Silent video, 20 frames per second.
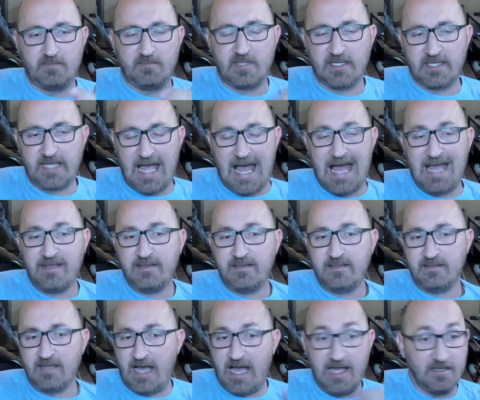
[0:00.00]
Like I
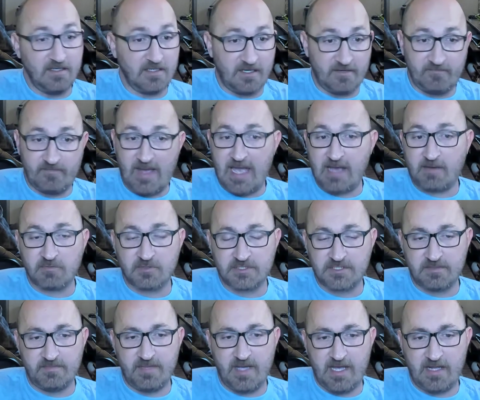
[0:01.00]
I love backwards
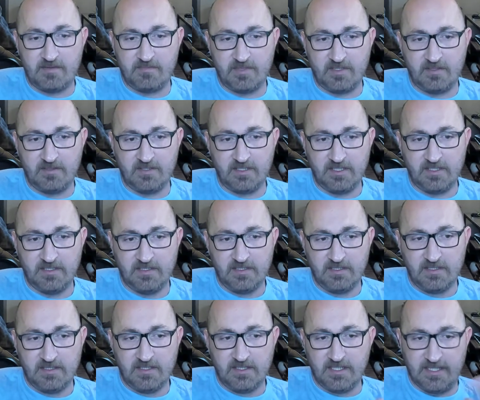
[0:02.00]
compatibility
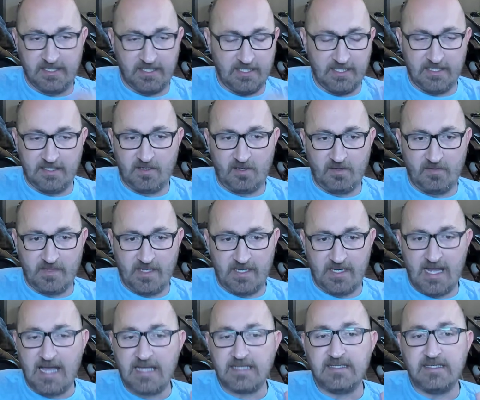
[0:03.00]
and, and all that.
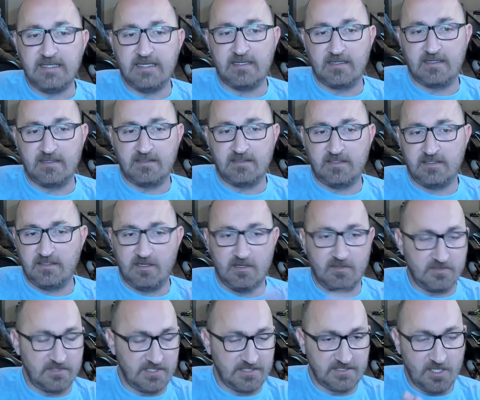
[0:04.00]
I get it, and you know
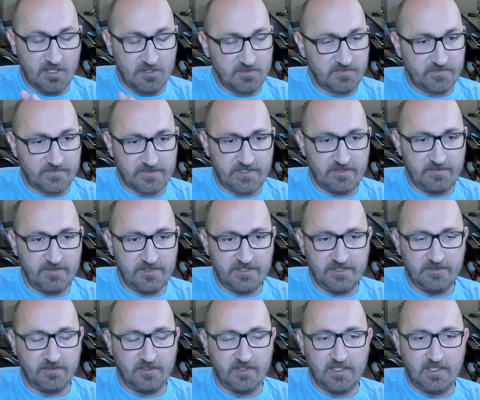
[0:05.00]
this goes for Sony
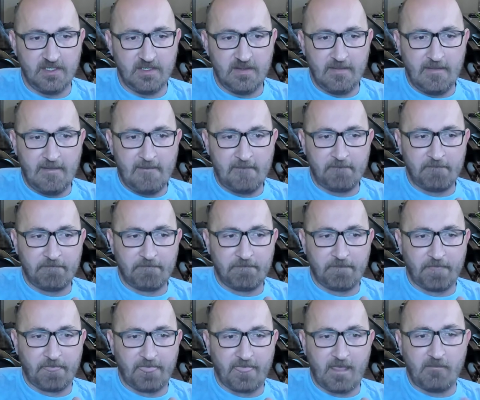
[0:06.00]
too.
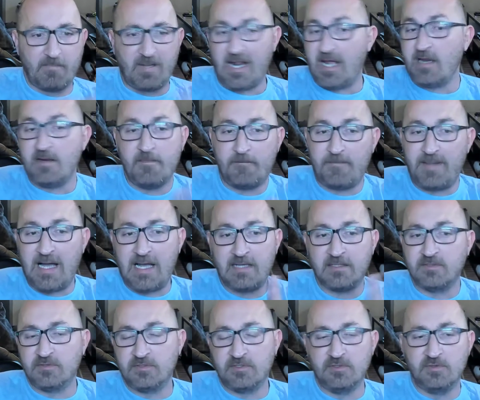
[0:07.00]
But I didn't buy
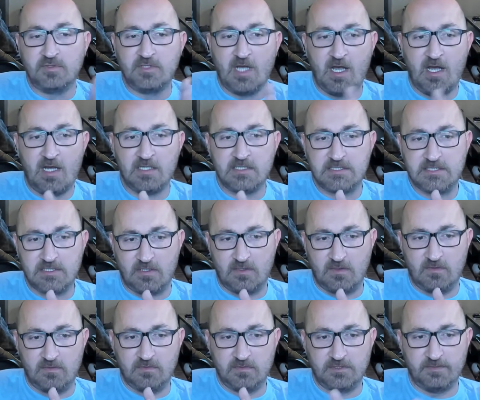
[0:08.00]
your new
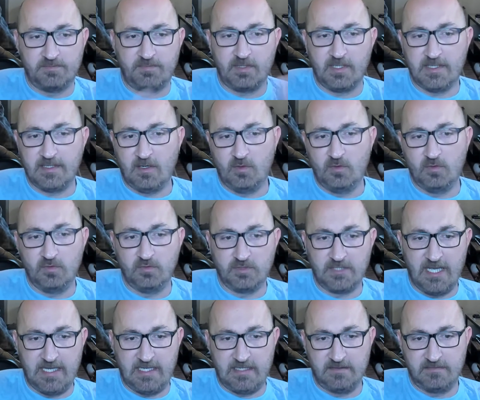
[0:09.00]
console to play old
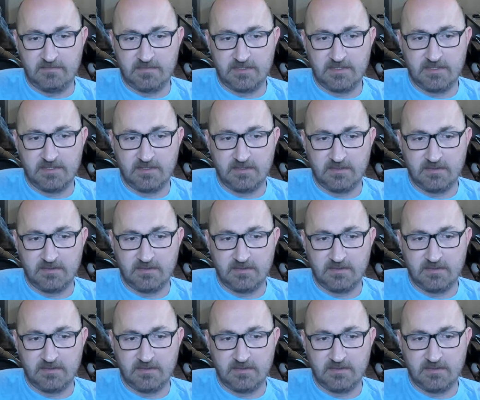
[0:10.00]
games.